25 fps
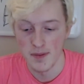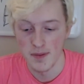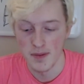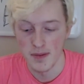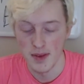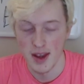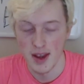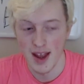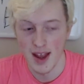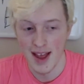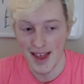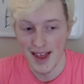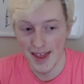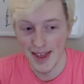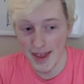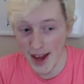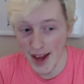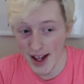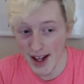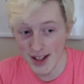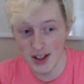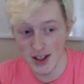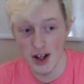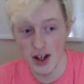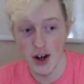That's
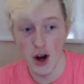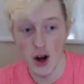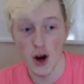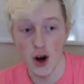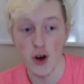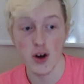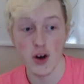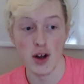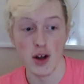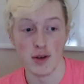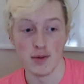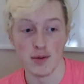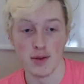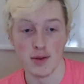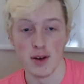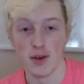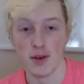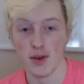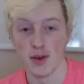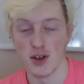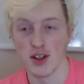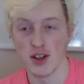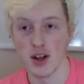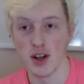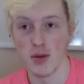unheard of for
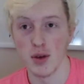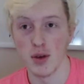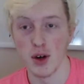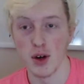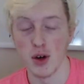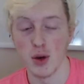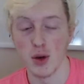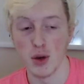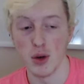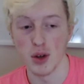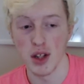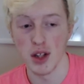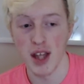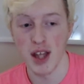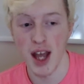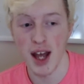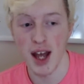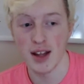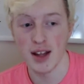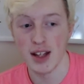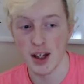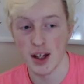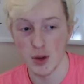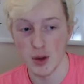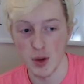someone who only had
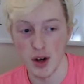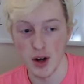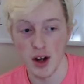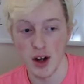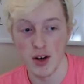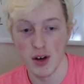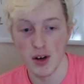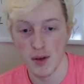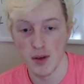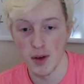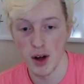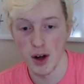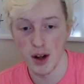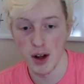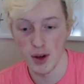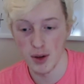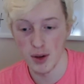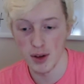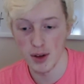like 100 followers.